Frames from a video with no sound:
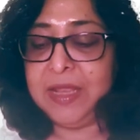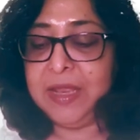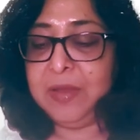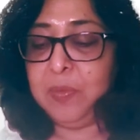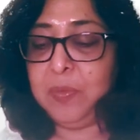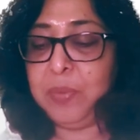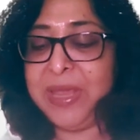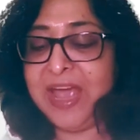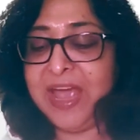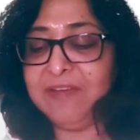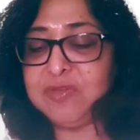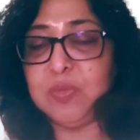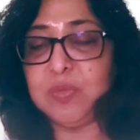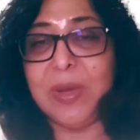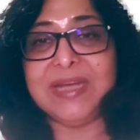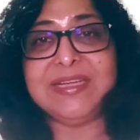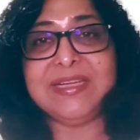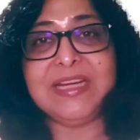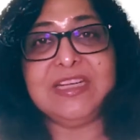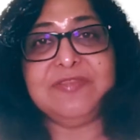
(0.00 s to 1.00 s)
We have to
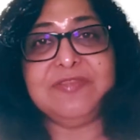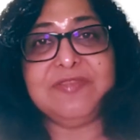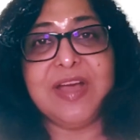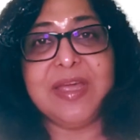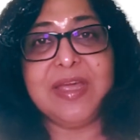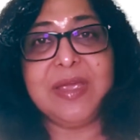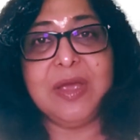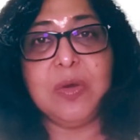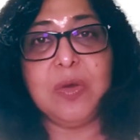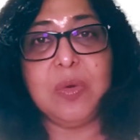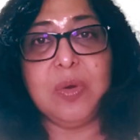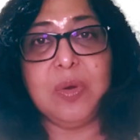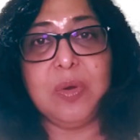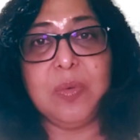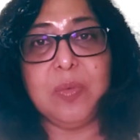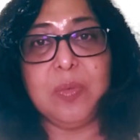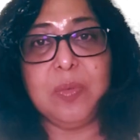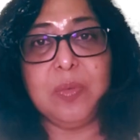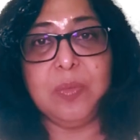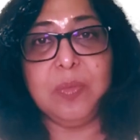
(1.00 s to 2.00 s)
identify
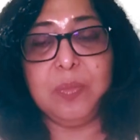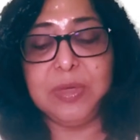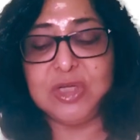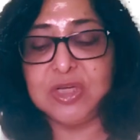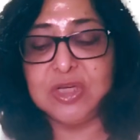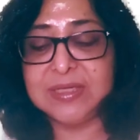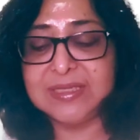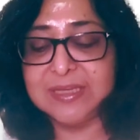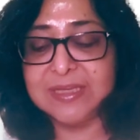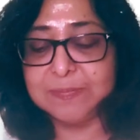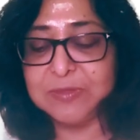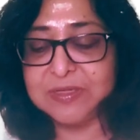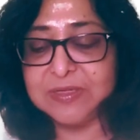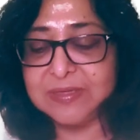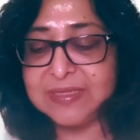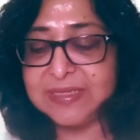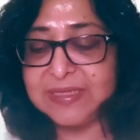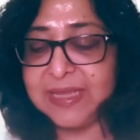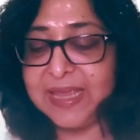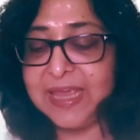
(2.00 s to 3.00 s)
which is
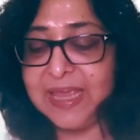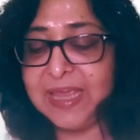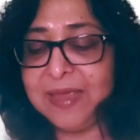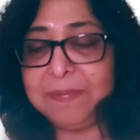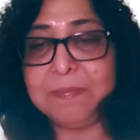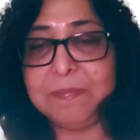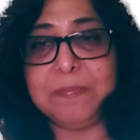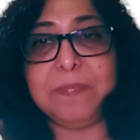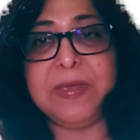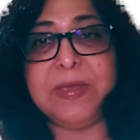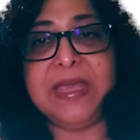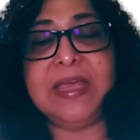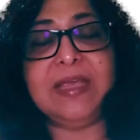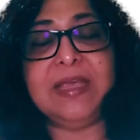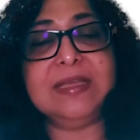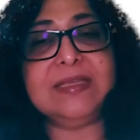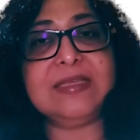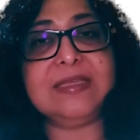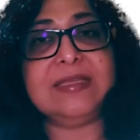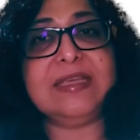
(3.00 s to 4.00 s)
substance A,
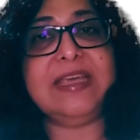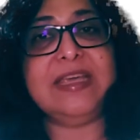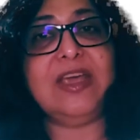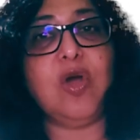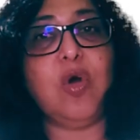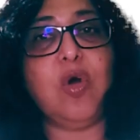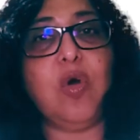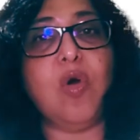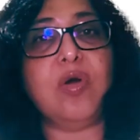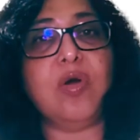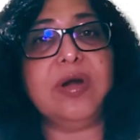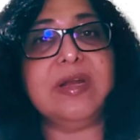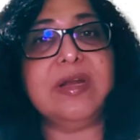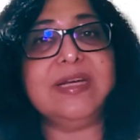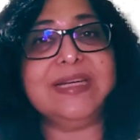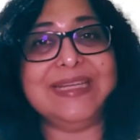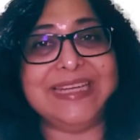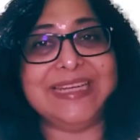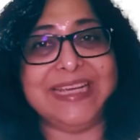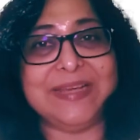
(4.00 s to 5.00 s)
B, C, or
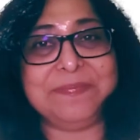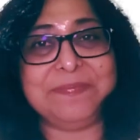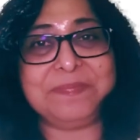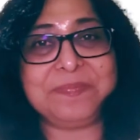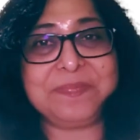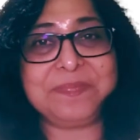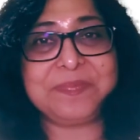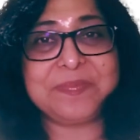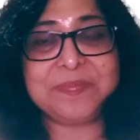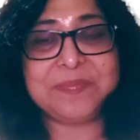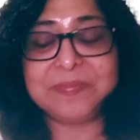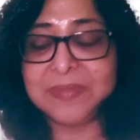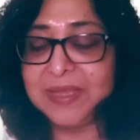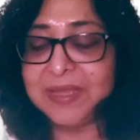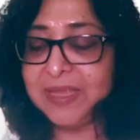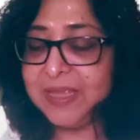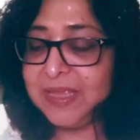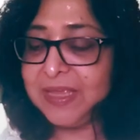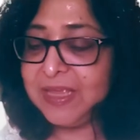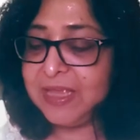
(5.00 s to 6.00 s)
D.
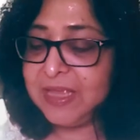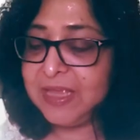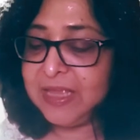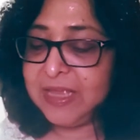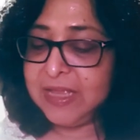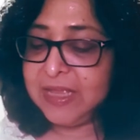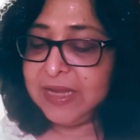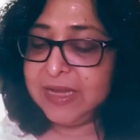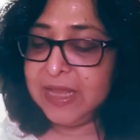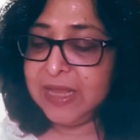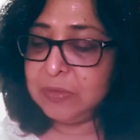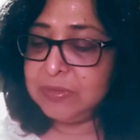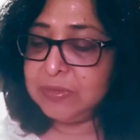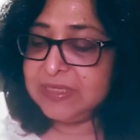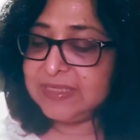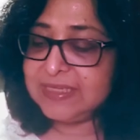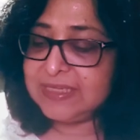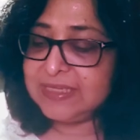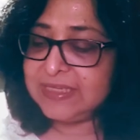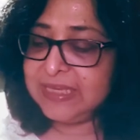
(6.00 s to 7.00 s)
Now,
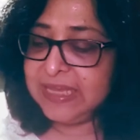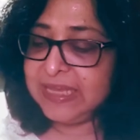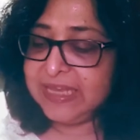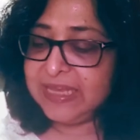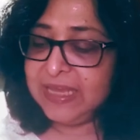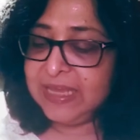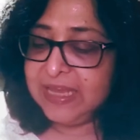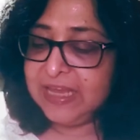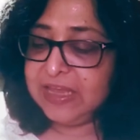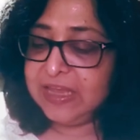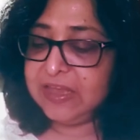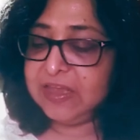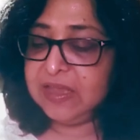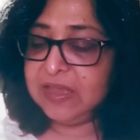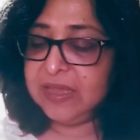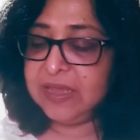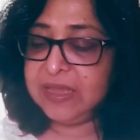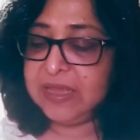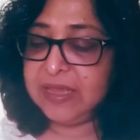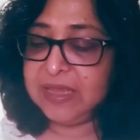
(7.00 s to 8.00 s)
C
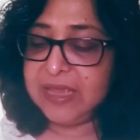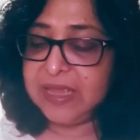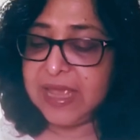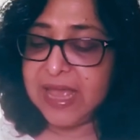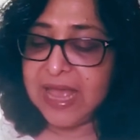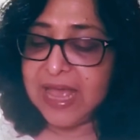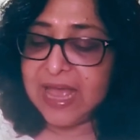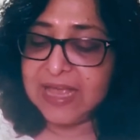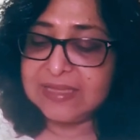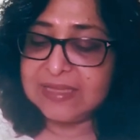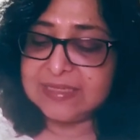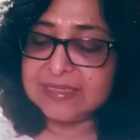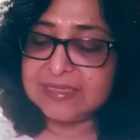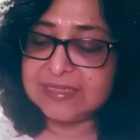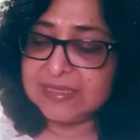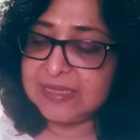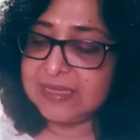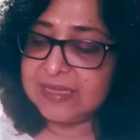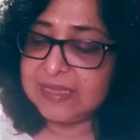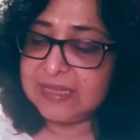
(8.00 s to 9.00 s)

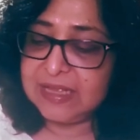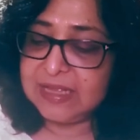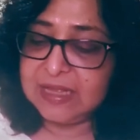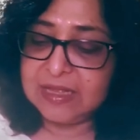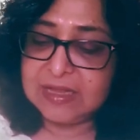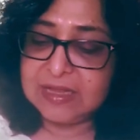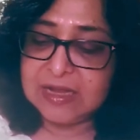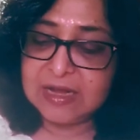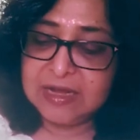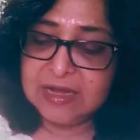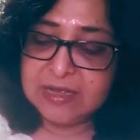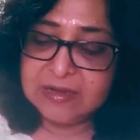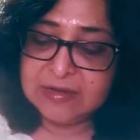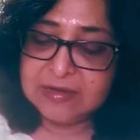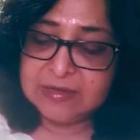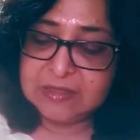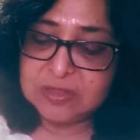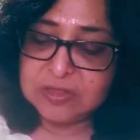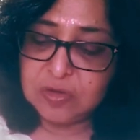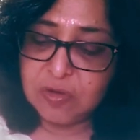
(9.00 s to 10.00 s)
has a
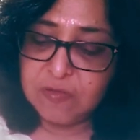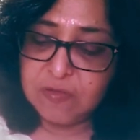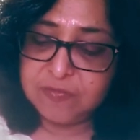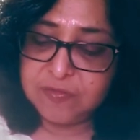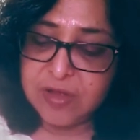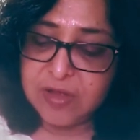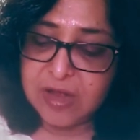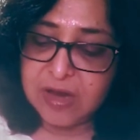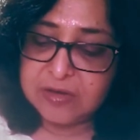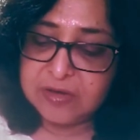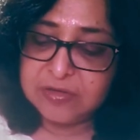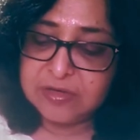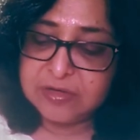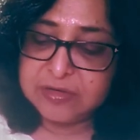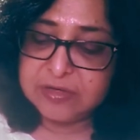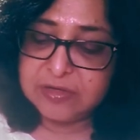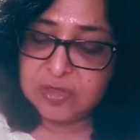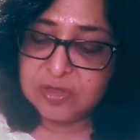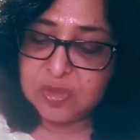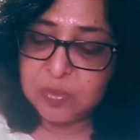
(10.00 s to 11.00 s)
clearance of
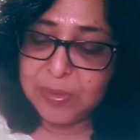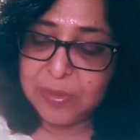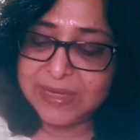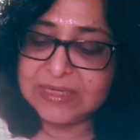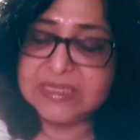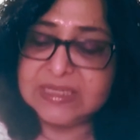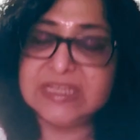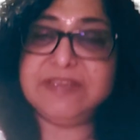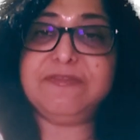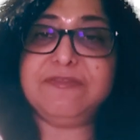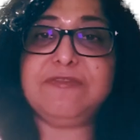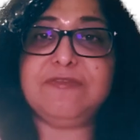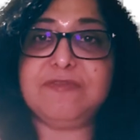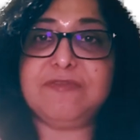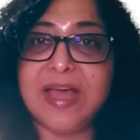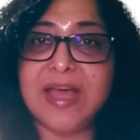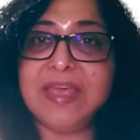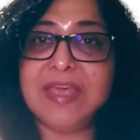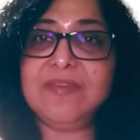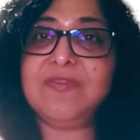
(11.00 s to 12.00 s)

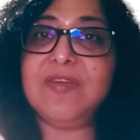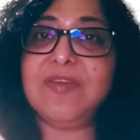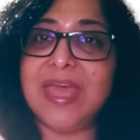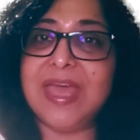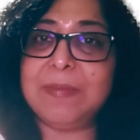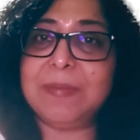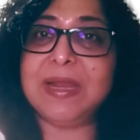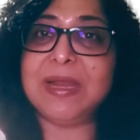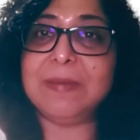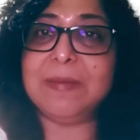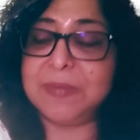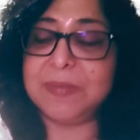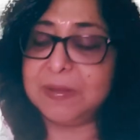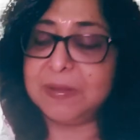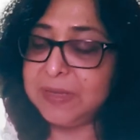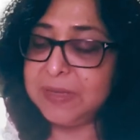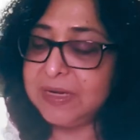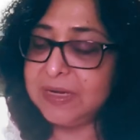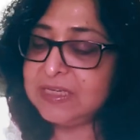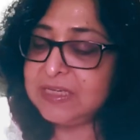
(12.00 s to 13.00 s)
125 ml per
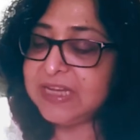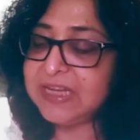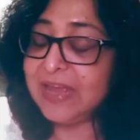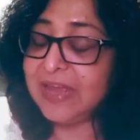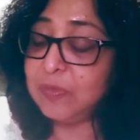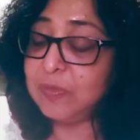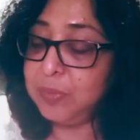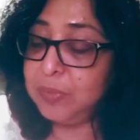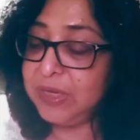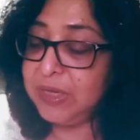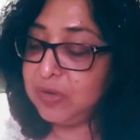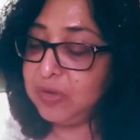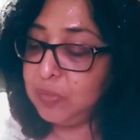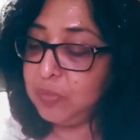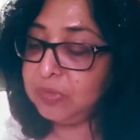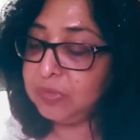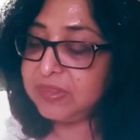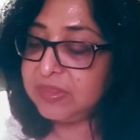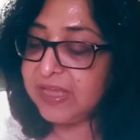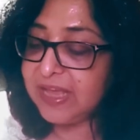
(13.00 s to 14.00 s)
minute, and we
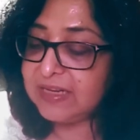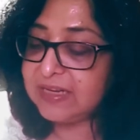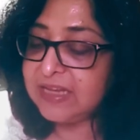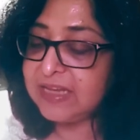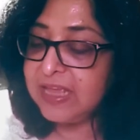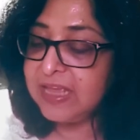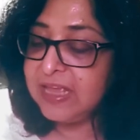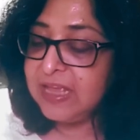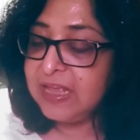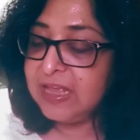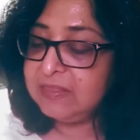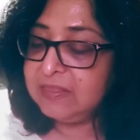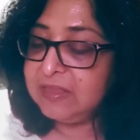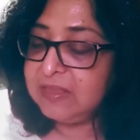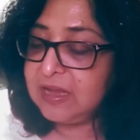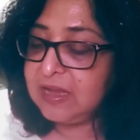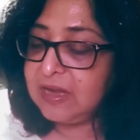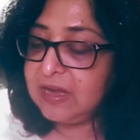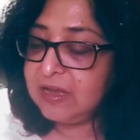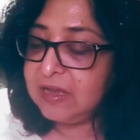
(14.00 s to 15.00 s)
know that
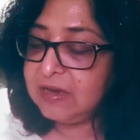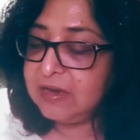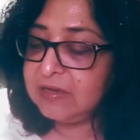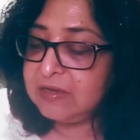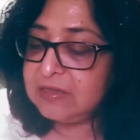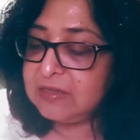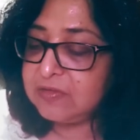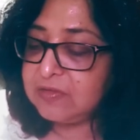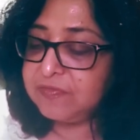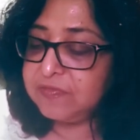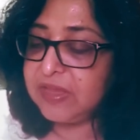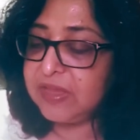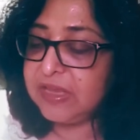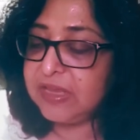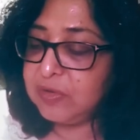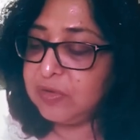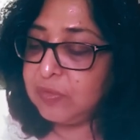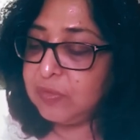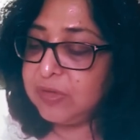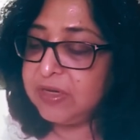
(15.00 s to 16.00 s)
the clearance of
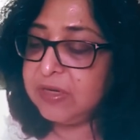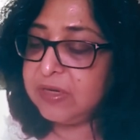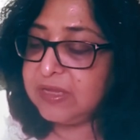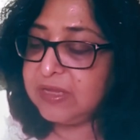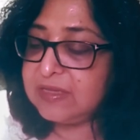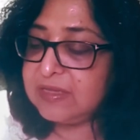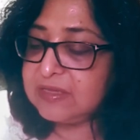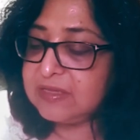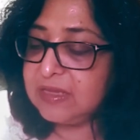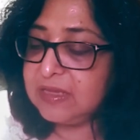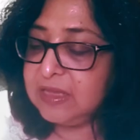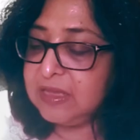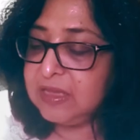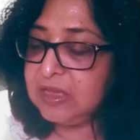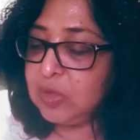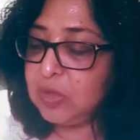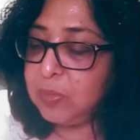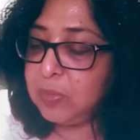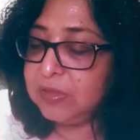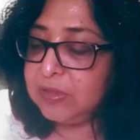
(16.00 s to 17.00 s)
inulin is
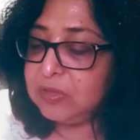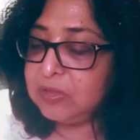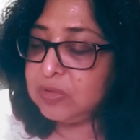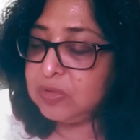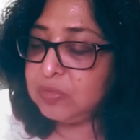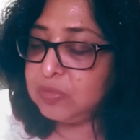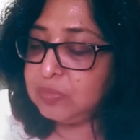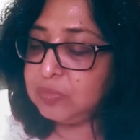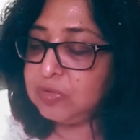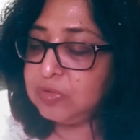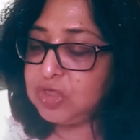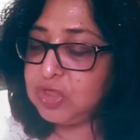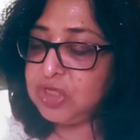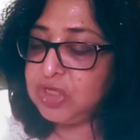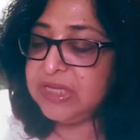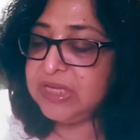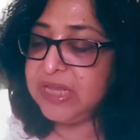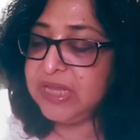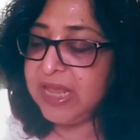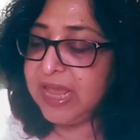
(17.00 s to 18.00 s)
equal to
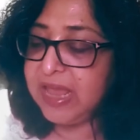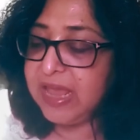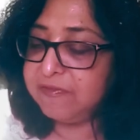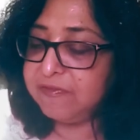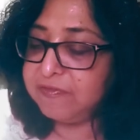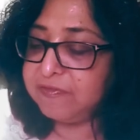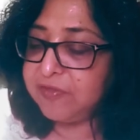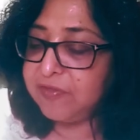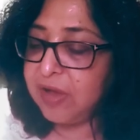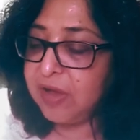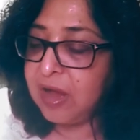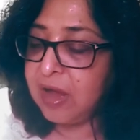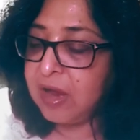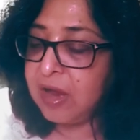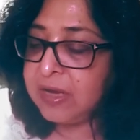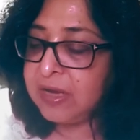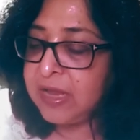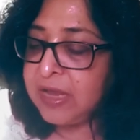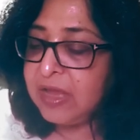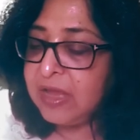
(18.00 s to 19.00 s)

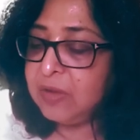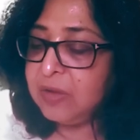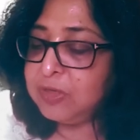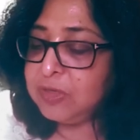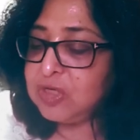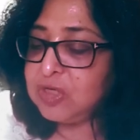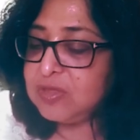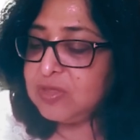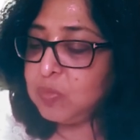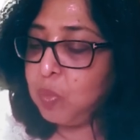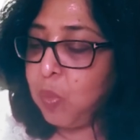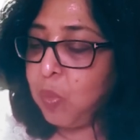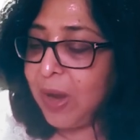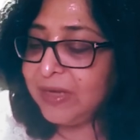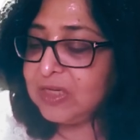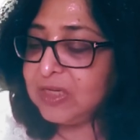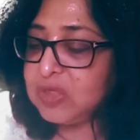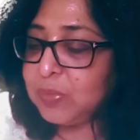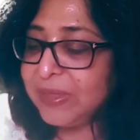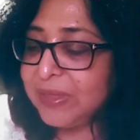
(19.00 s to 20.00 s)
GFR, which is
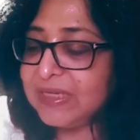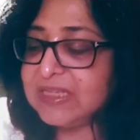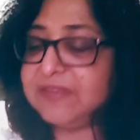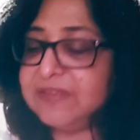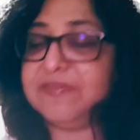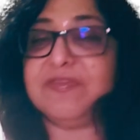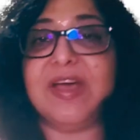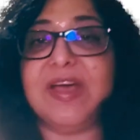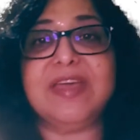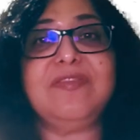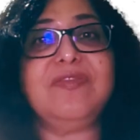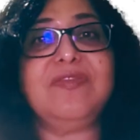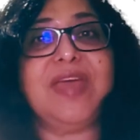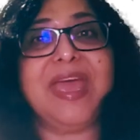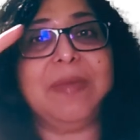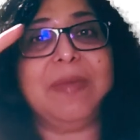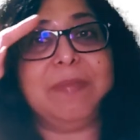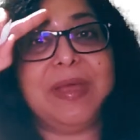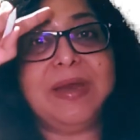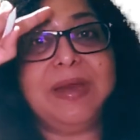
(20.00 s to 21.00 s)
125
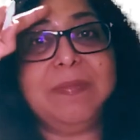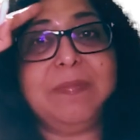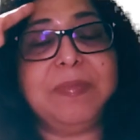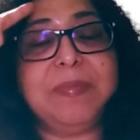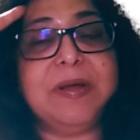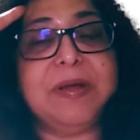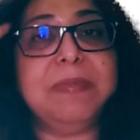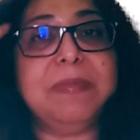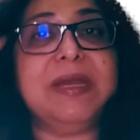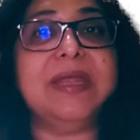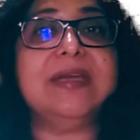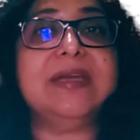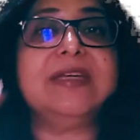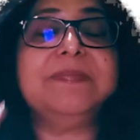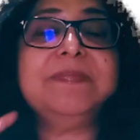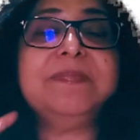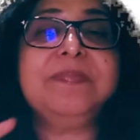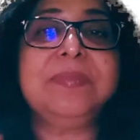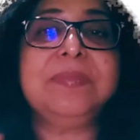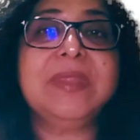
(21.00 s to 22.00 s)
ml per minute.
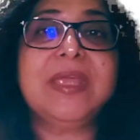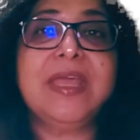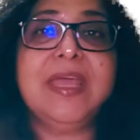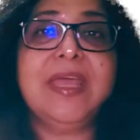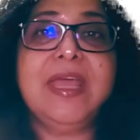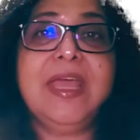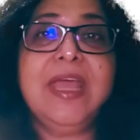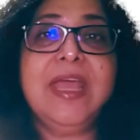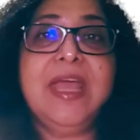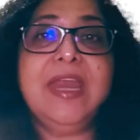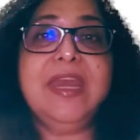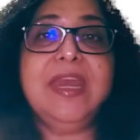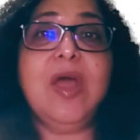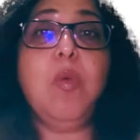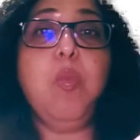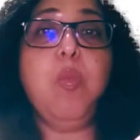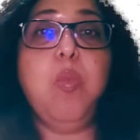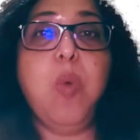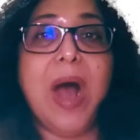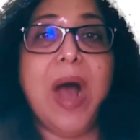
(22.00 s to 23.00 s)

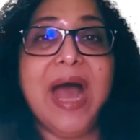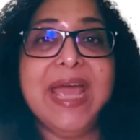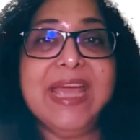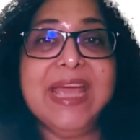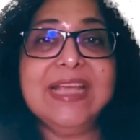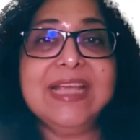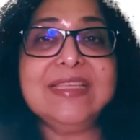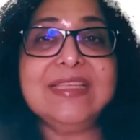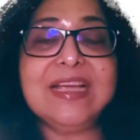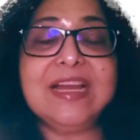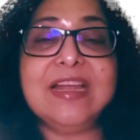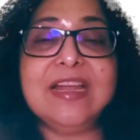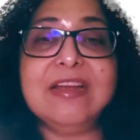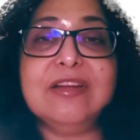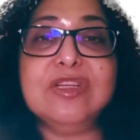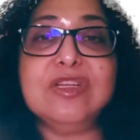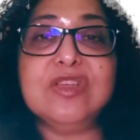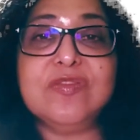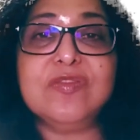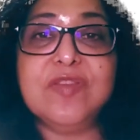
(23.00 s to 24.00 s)
Now, why is the
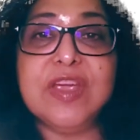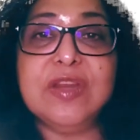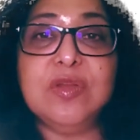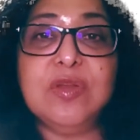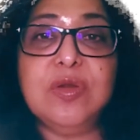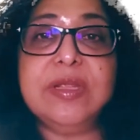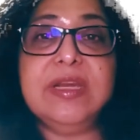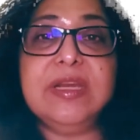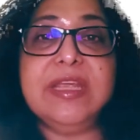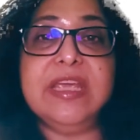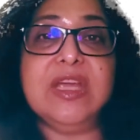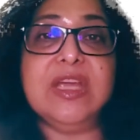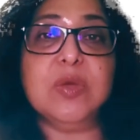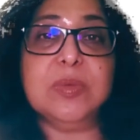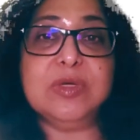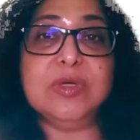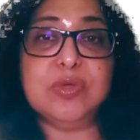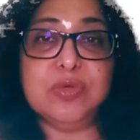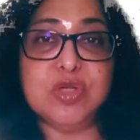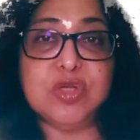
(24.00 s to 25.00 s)
clearance of inulin
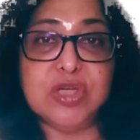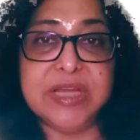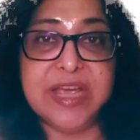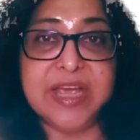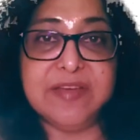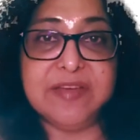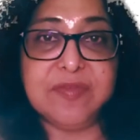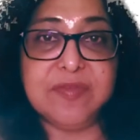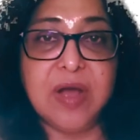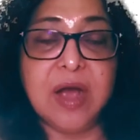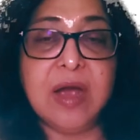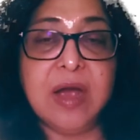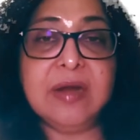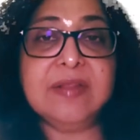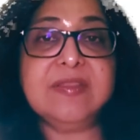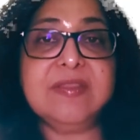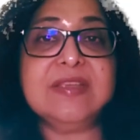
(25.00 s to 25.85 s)
equal to GFR?